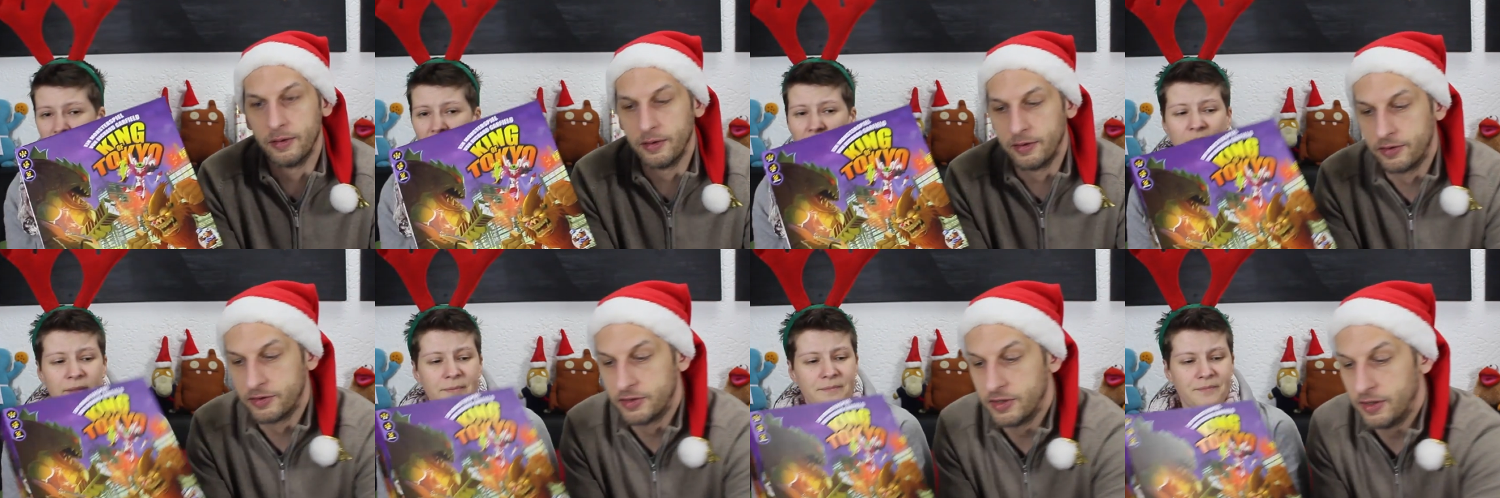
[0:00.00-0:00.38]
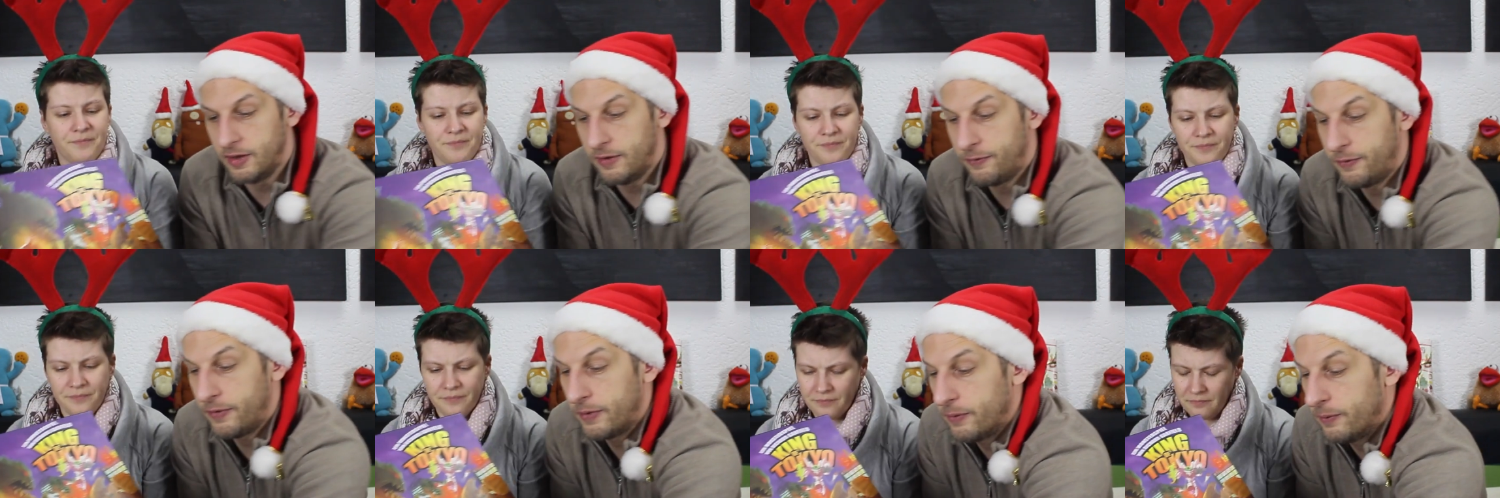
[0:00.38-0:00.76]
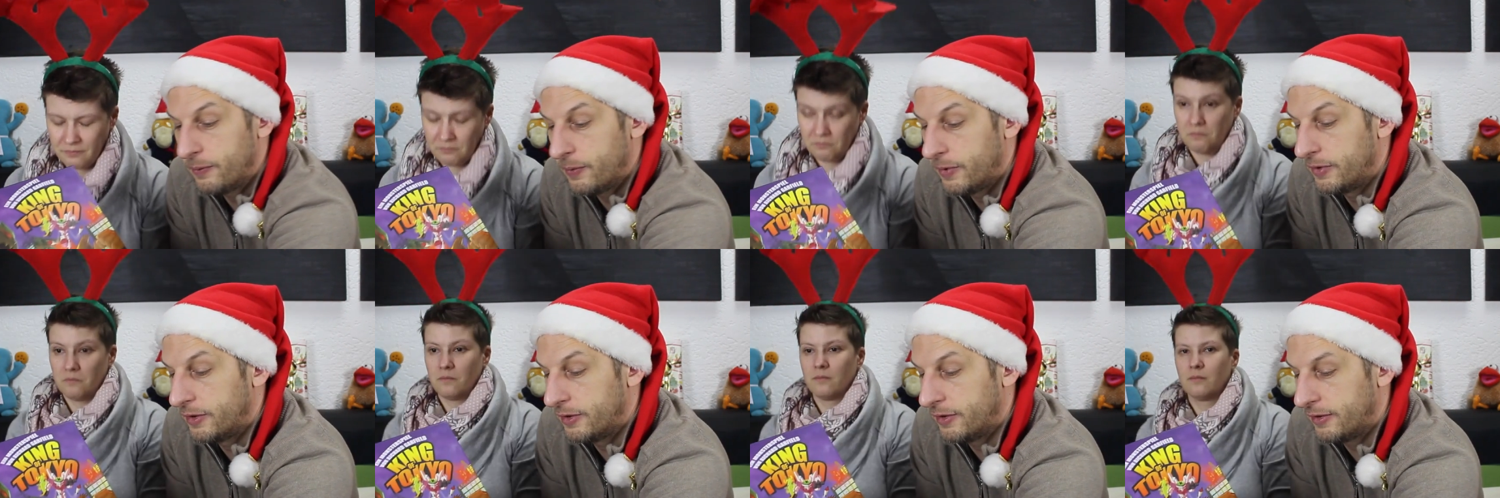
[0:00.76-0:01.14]
Speaker 1: Sorry. If you
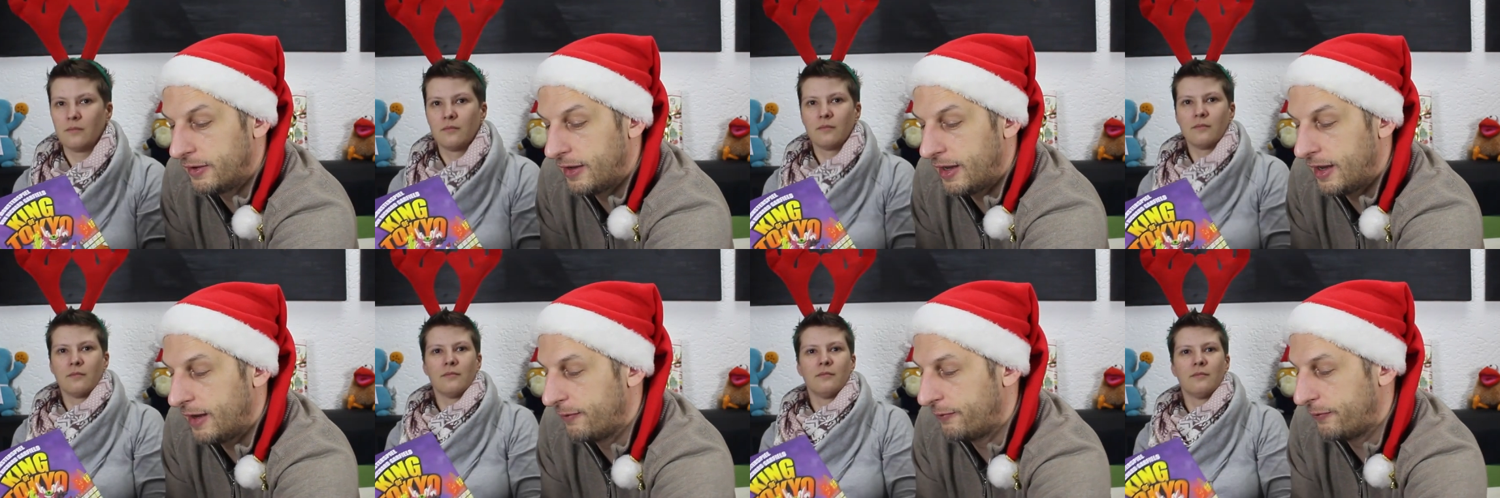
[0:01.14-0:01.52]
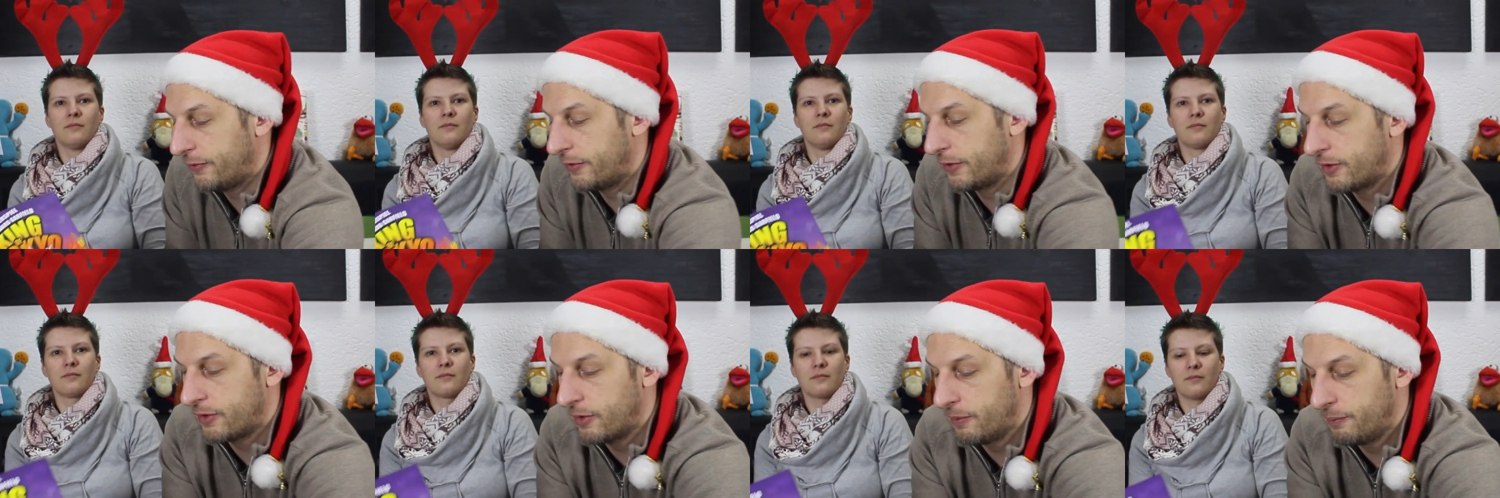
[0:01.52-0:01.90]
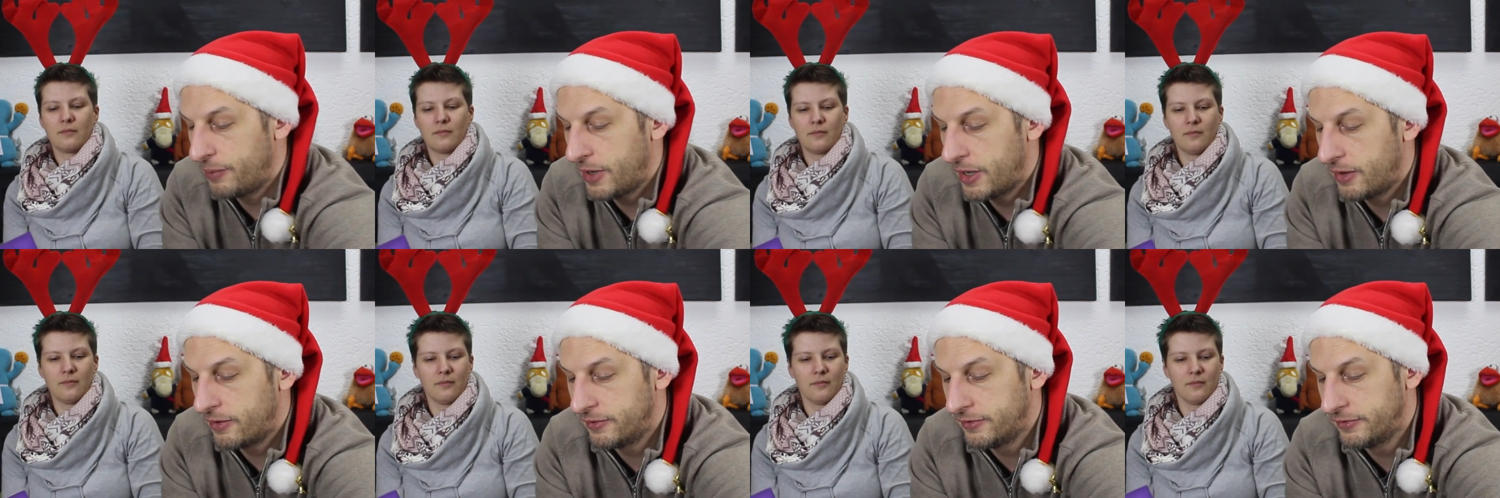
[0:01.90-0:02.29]
want to have the
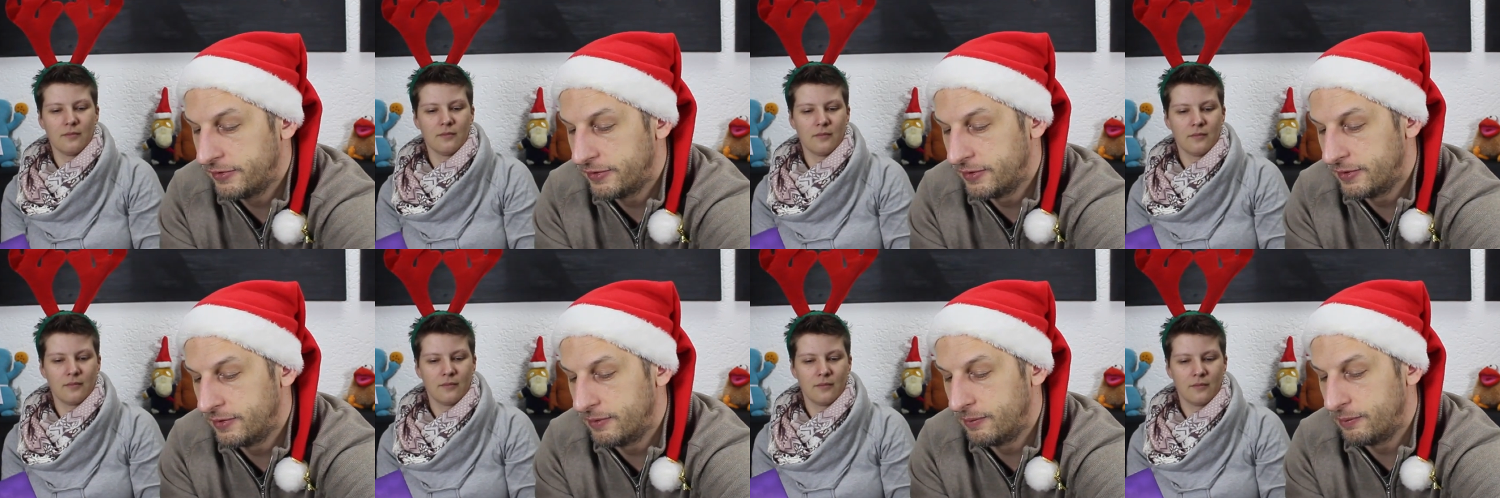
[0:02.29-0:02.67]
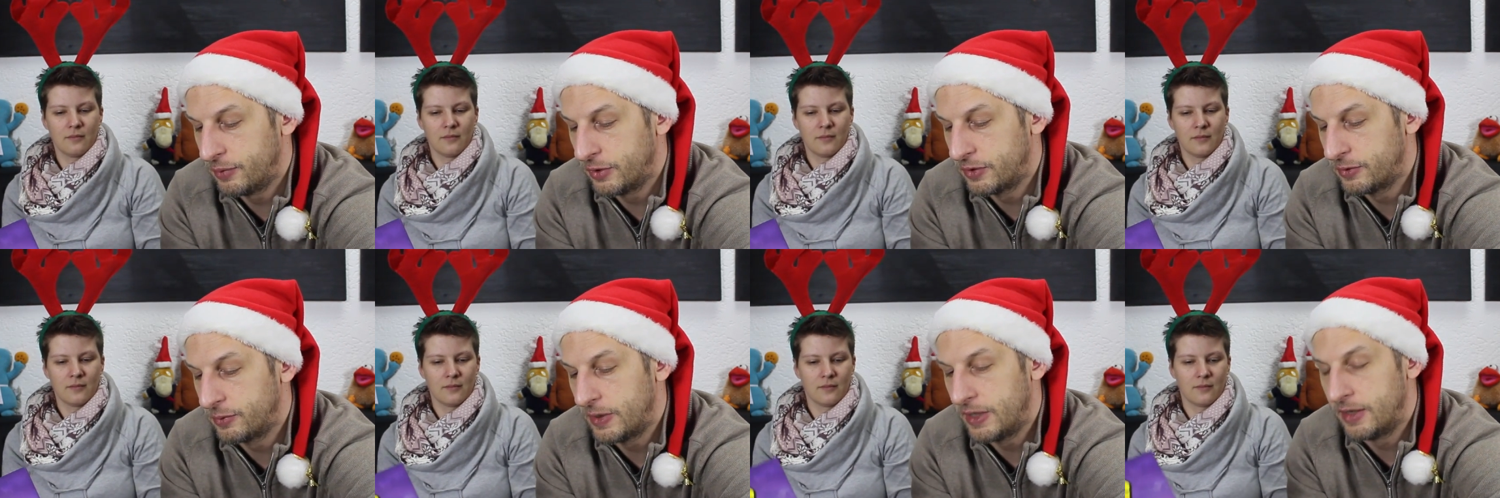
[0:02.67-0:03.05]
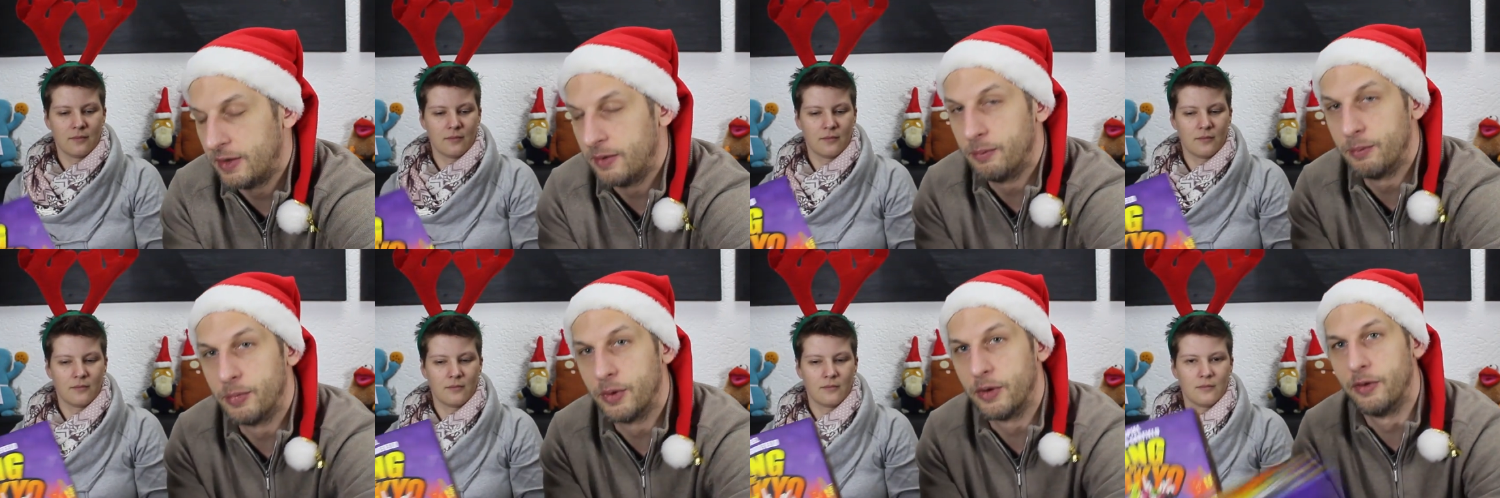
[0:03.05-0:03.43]
comparison
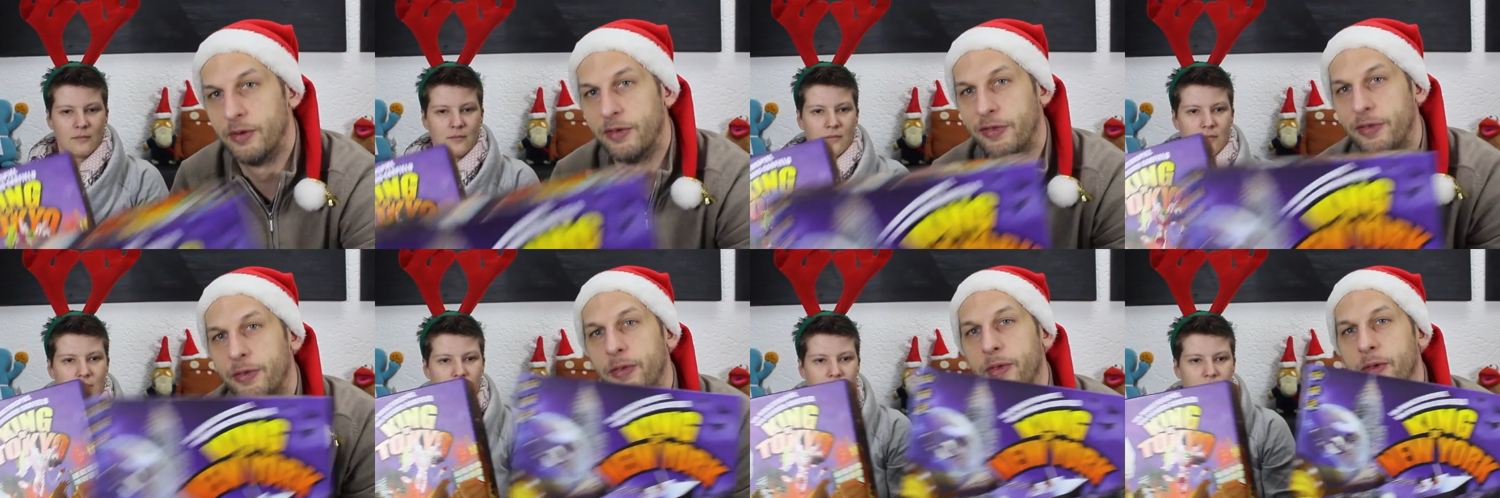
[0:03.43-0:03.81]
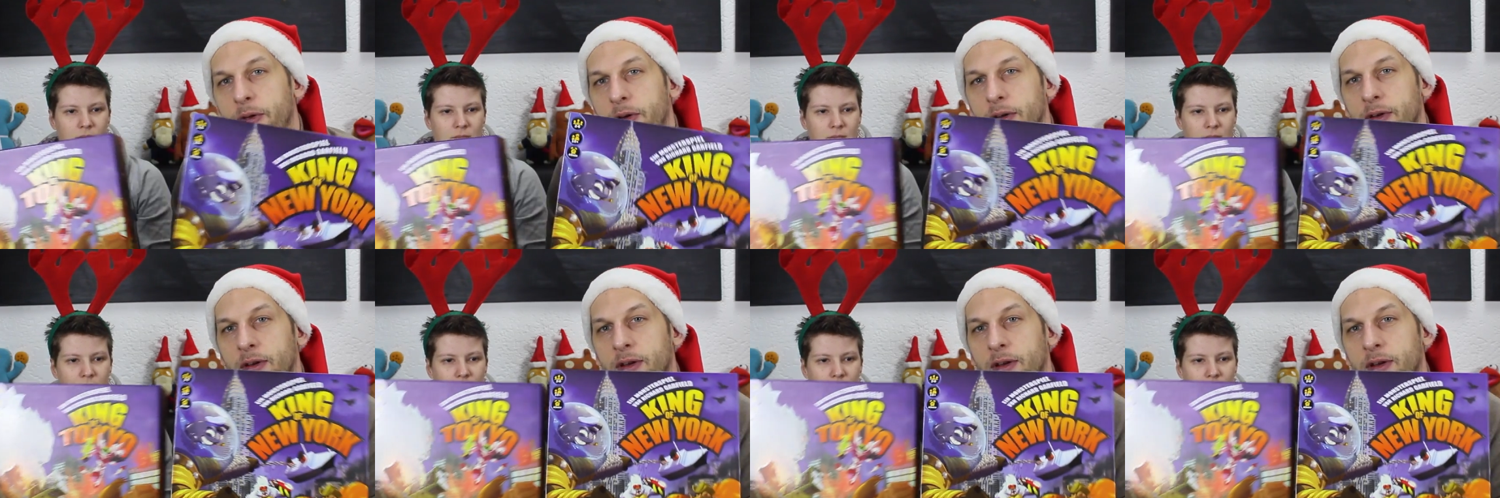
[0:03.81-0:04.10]
between both